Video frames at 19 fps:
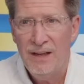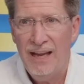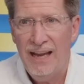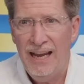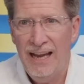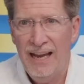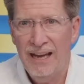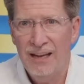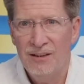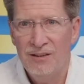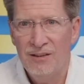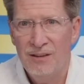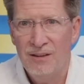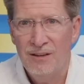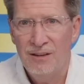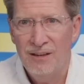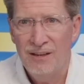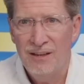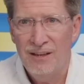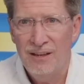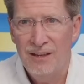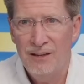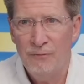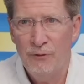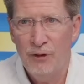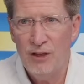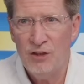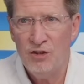And
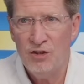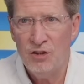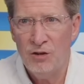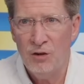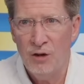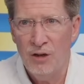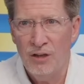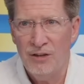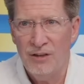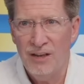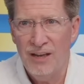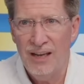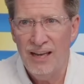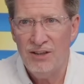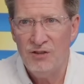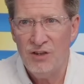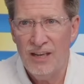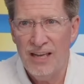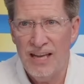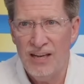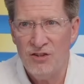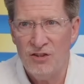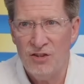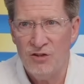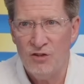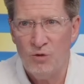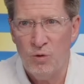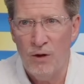inflation on
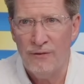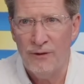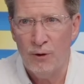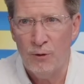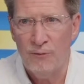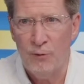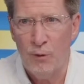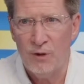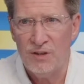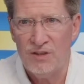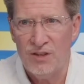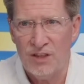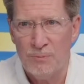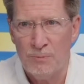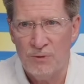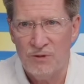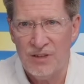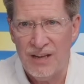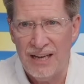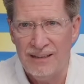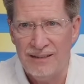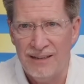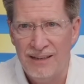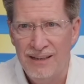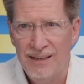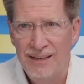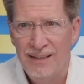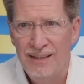education 1246%.
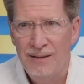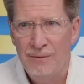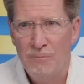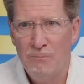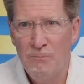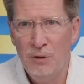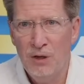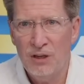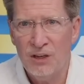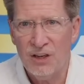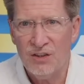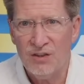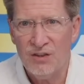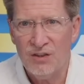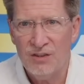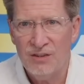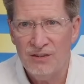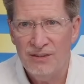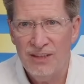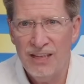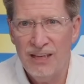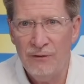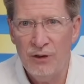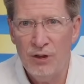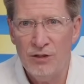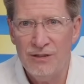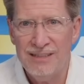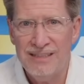Books, they
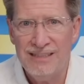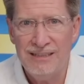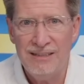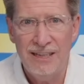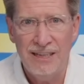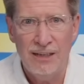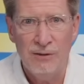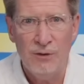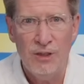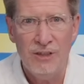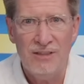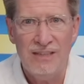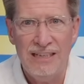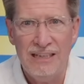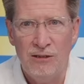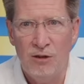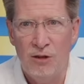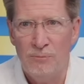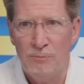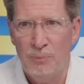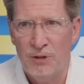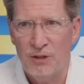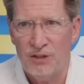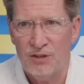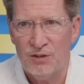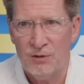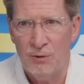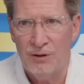give you they give you a deal on
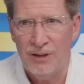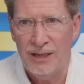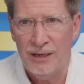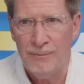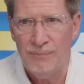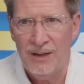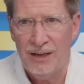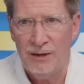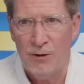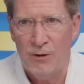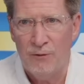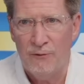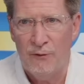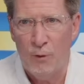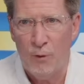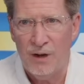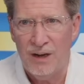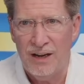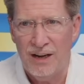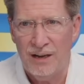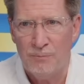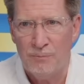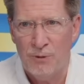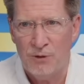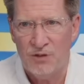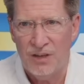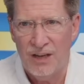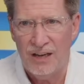books. They're only up
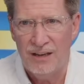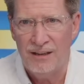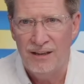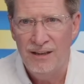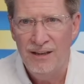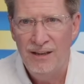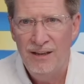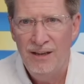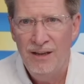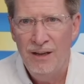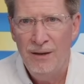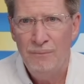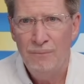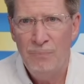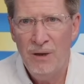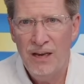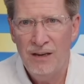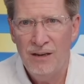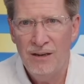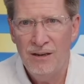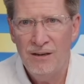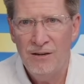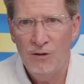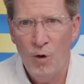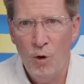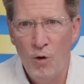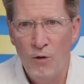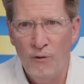949%, but
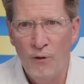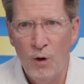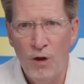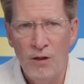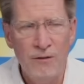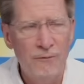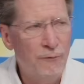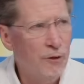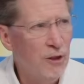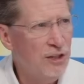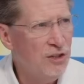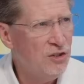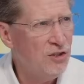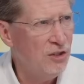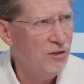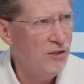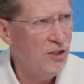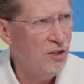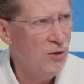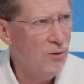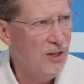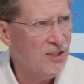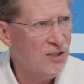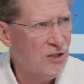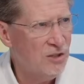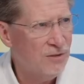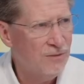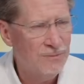overall inflation, the
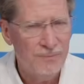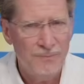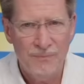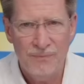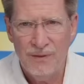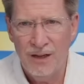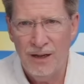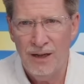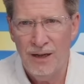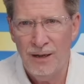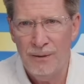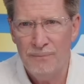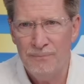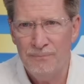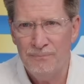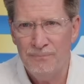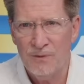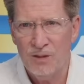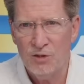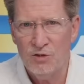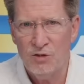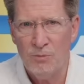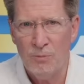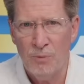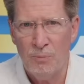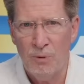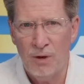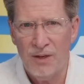US um,
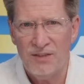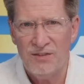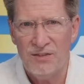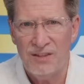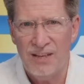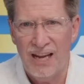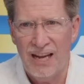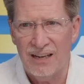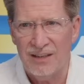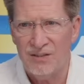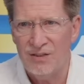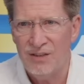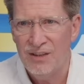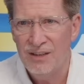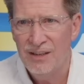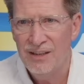consumer price index